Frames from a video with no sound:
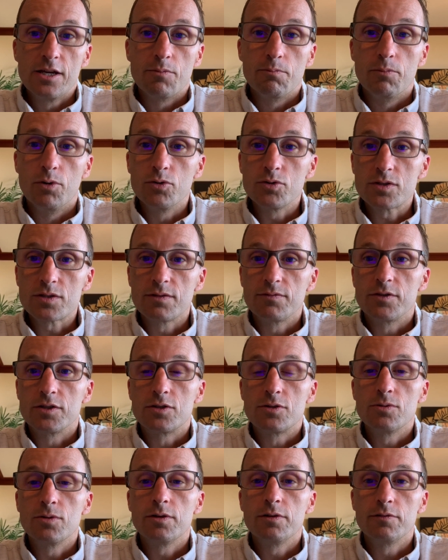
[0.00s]
Most of the
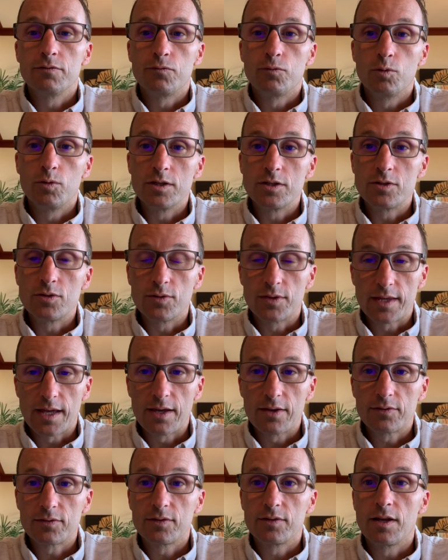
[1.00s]

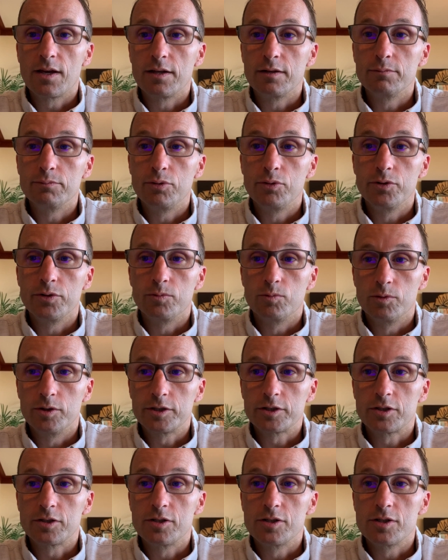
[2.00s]
242,000 unemployed
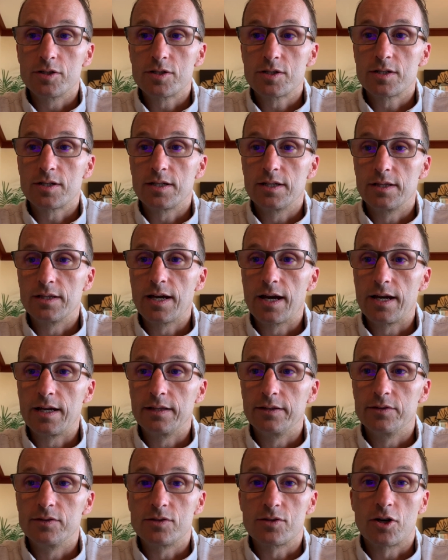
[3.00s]
workers in the
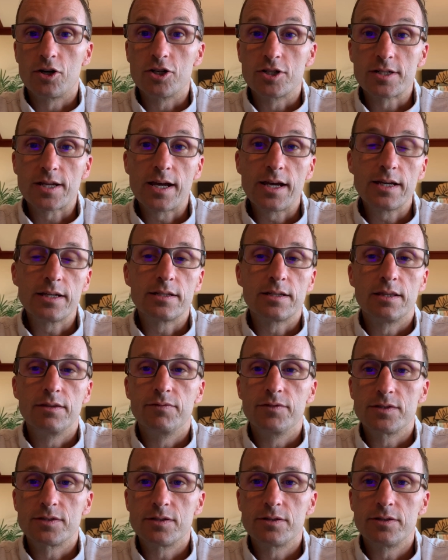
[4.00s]
islands are tied to the
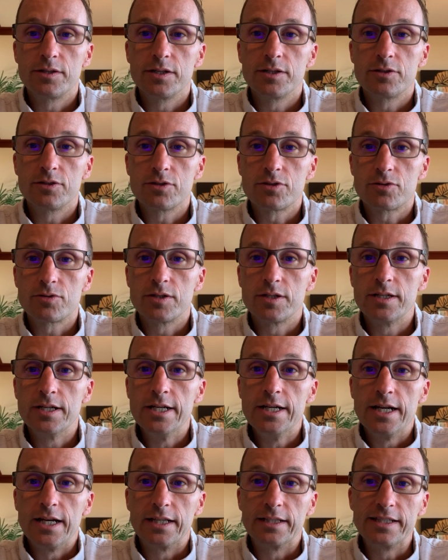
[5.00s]
visitor industry,
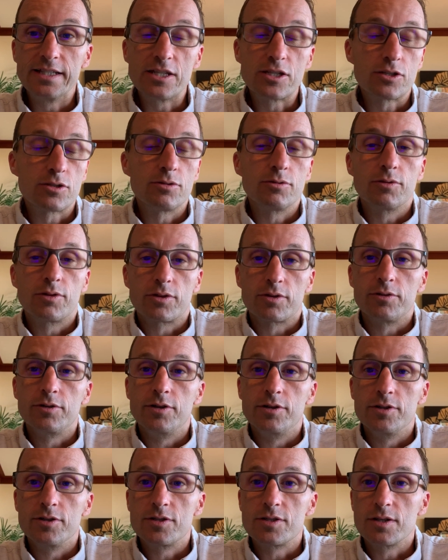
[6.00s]
at least
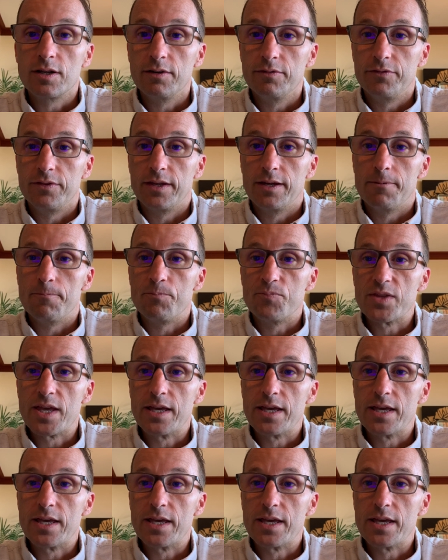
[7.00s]
2/3 of them.